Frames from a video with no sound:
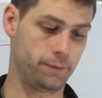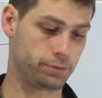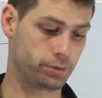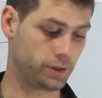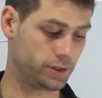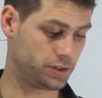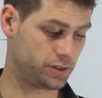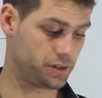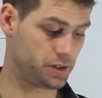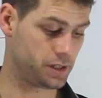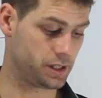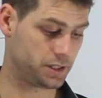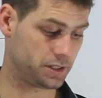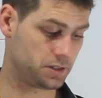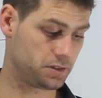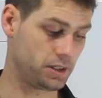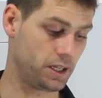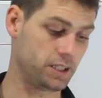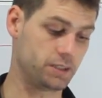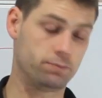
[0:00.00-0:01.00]

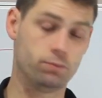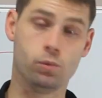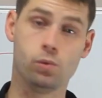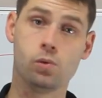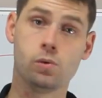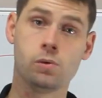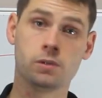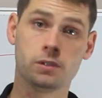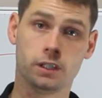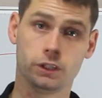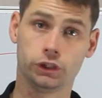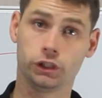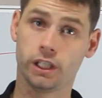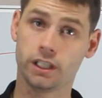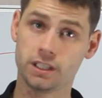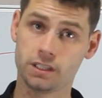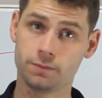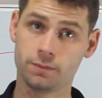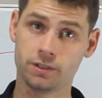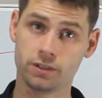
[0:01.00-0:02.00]
prosthetist does more
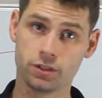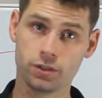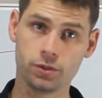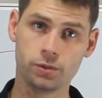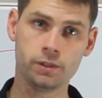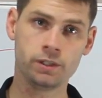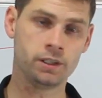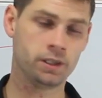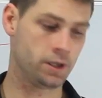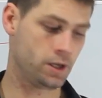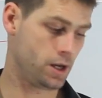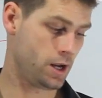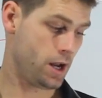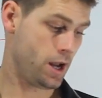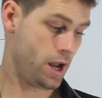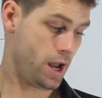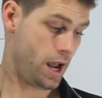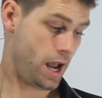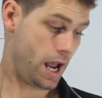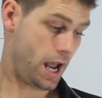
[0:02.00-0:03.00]
adjustments to it,
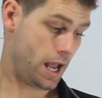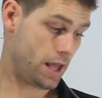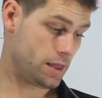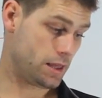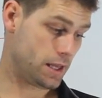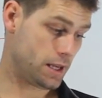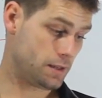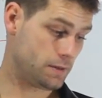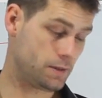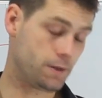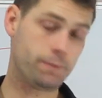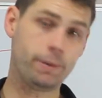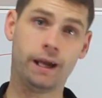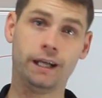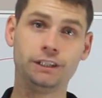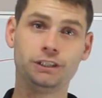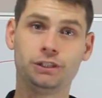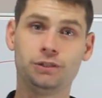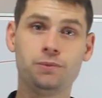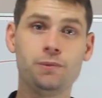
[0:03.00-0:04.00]
and then the
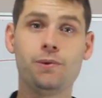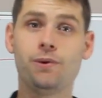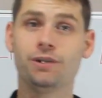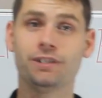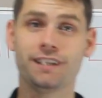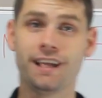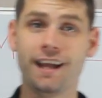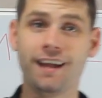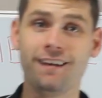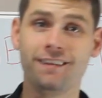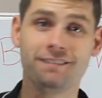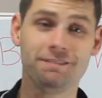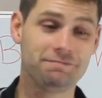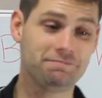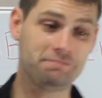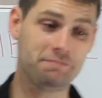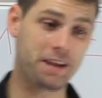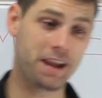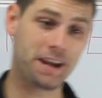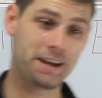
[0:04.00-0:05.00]
patient walks out
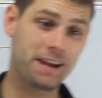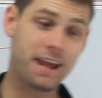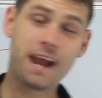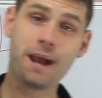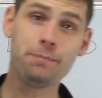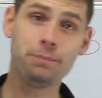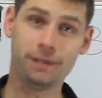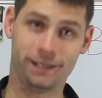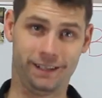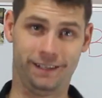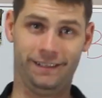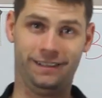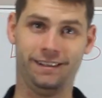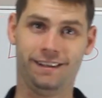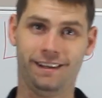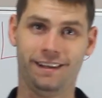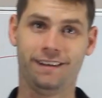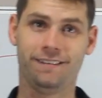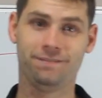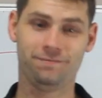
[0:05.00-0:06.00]
and happy.
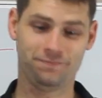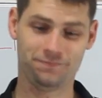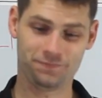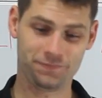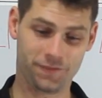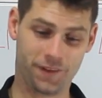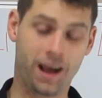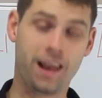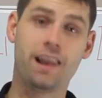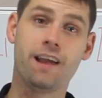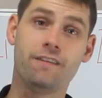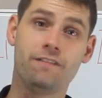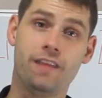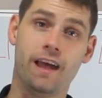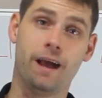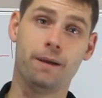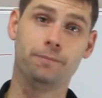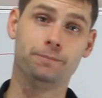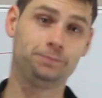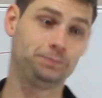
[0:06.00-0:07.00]
And I love
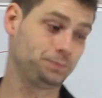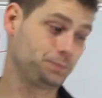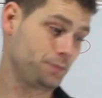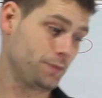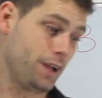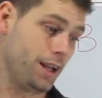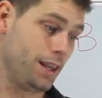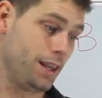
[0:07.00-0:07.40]
that. I